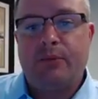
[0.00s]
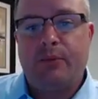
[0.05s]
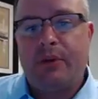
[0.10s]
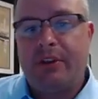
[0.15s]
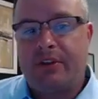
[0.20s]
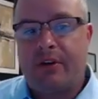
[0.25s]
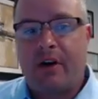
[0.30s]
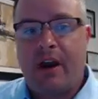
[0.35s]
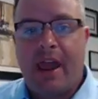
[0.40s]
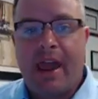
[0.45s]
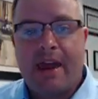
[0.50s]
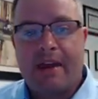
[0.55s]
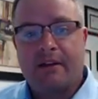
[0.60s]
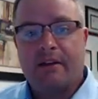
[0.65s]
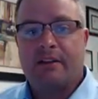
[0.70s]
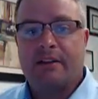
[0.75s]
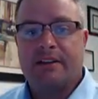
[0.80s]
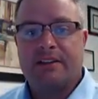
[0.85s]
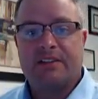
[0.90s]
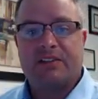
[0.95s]
with our
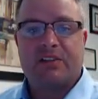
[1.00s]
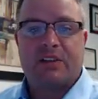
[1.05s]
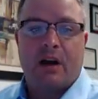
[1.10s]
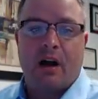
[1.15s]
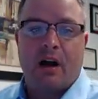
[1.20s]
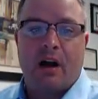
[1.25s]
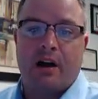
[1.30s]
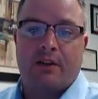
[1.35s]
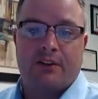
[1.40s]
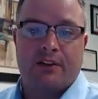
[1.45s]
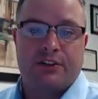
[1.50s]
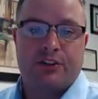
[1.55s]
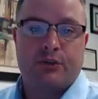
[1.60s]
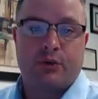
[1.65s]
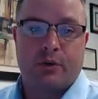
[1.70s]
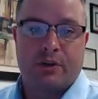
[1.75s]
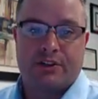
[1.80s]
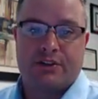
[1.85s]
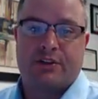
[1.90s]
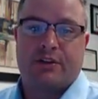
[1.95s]
analysts on the
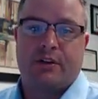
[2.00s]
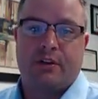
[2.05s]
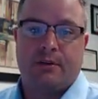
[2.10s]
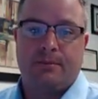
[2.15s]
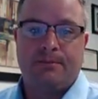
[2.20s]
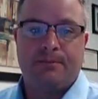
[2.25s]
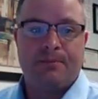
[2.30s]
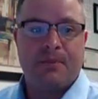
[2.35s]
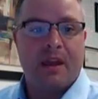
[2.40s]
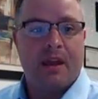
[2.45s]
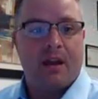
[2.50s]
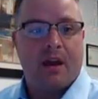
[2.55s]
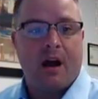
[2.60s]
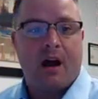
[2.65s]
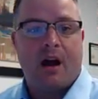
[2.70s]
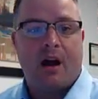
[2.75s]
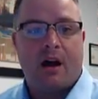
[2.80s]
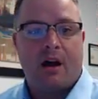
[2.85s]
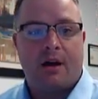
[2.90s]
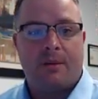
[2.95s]
short term.
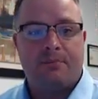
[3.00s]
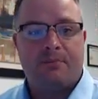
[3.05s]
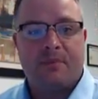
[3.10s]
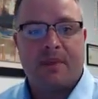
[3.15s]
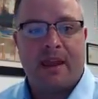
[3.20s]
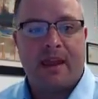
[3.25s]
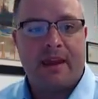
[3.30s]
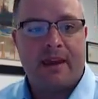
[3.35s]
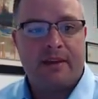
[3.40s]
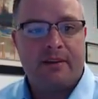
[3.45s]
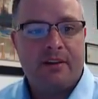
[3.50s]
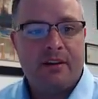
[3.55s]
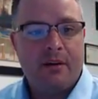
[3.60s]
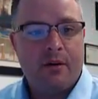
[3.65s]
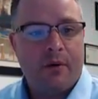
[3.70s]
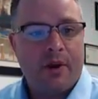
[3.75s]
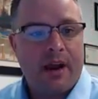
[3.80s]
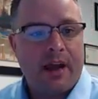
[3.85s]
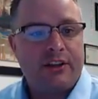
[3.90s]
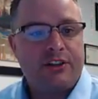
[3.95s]
And you know
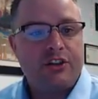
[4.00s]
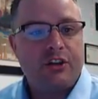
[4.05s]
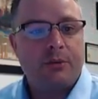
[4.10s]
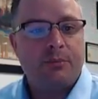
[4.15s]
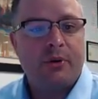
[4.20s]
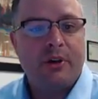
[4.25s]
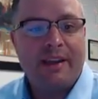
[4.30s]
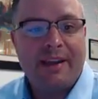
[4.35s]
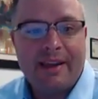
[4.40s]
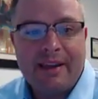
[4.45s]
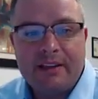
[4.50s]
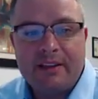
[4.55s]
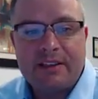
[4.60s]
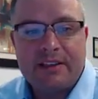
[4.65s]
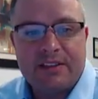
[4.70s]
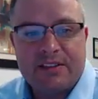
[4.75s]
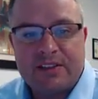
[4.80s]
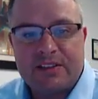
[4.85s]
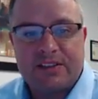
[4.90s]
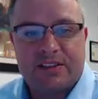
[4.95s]
what? I should have put
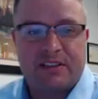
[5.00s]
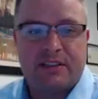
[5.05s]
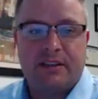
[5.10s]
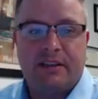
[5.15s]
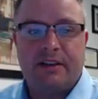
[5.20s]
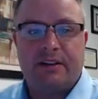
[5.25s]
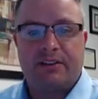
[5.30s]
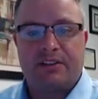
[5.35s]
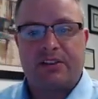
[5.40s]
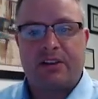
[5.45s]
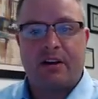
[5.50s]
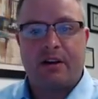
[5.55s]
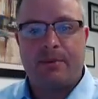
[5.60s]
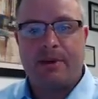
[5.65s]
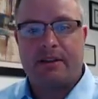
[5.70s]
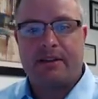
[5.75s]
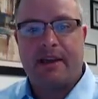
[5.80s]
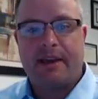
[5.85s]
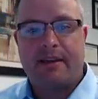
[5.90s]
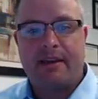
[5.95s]
inconsistent here. Sorry
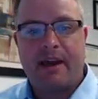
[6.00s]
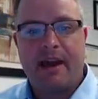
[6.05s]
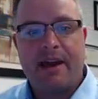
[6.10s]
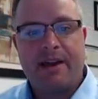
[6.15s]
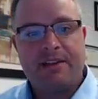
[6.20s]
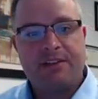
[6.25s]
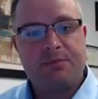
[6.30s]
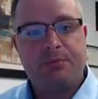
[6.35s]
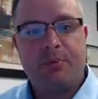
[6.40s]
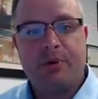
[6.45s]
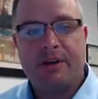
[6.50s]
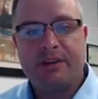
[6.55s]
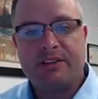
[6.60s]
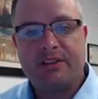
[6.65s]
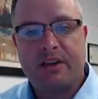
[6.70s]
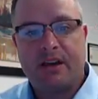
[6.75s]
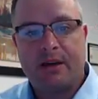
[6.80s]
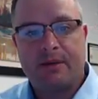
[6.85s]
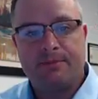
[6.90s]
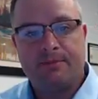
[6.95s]
about that, guys. But
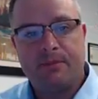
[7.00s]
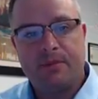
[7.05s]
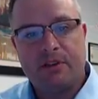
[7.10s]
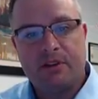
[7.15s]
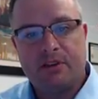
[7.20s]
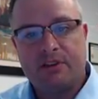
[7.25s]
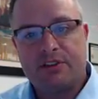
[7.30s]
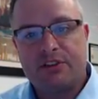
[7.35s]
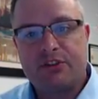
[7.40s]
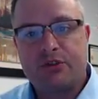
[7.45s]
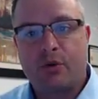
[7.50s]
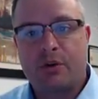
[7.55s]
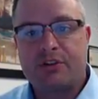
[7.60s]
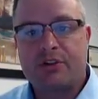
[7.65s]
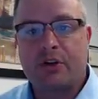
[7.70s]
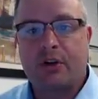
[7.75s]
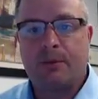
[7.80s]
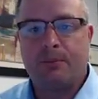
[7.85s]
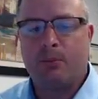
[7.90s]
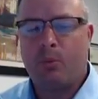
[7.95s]
short
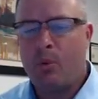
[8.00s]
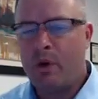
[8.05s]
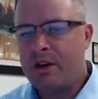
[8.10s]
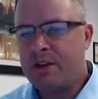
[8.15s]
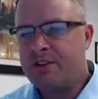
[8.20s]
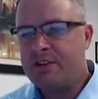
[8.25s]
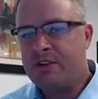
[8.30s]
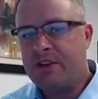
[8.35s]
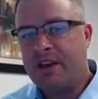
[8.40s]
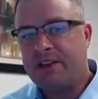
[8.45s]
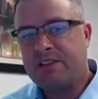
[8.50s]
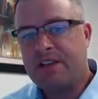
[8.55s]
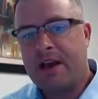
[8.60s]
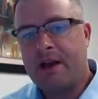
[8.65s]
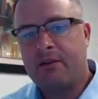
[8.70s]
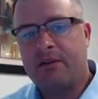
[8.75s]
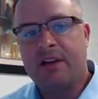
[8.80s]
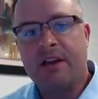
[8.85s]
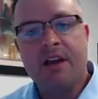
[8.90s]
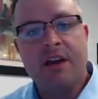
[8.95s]
term, 1 to 2 days
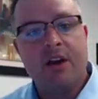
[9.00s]
out.